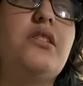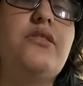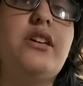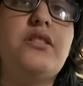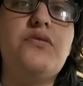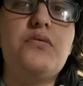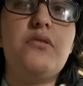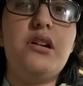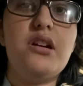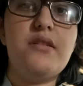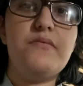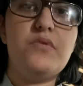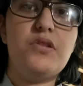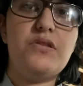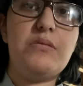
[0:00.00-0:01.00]
That's why
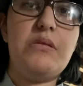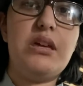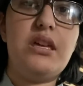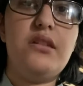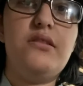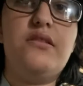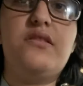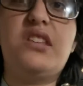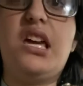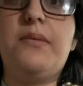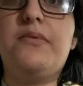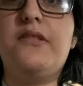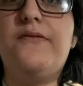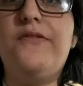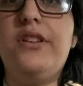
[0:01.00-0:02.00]
I'm just making these
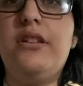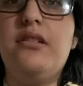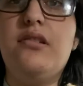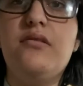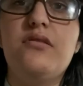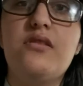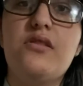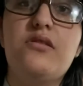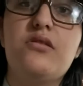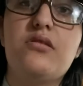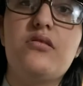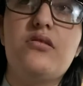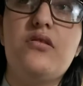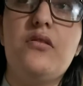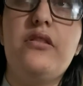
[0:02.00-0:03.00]
types of video to
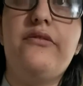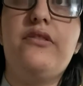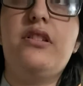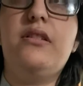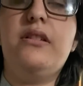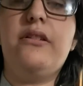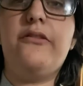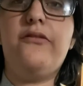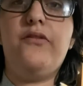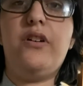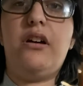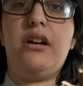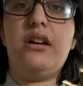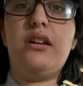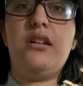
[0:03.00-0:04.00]
sort of
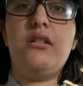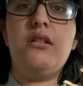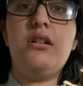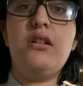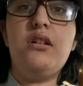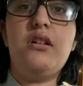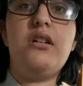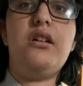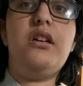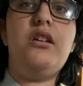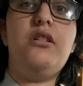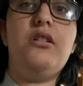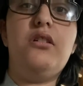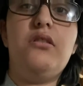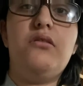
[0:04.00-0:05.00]
clarify
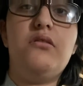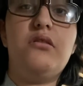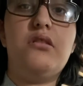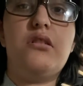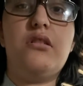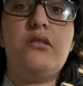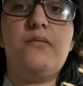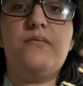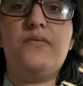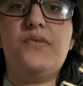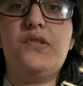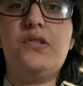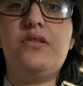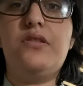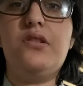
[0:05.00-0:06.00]
and
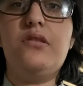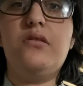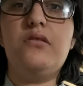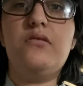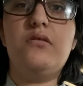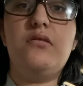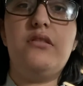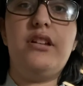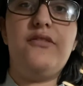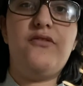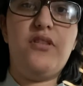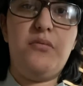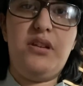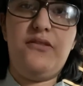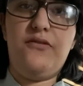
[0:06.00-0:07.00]
too, and
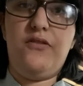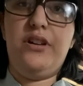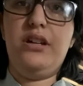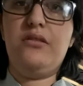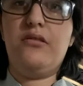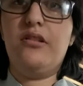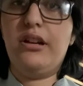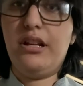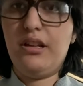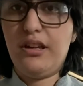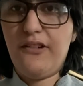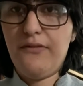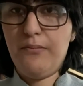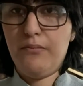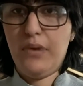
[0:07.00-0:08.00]
for my friend or any
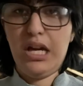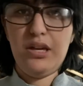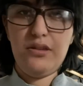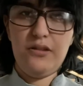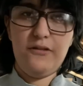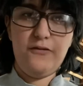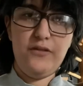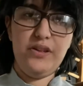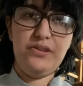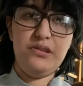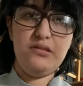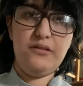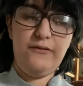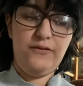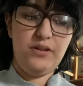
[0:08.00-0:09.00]
of my other friends
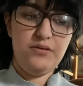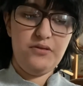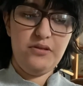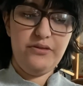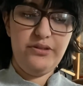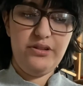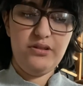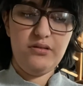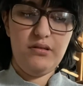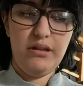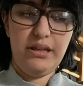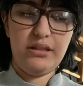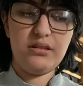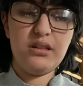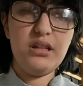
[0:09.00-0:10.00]
in the future to
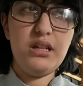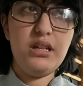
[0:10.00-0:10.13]
like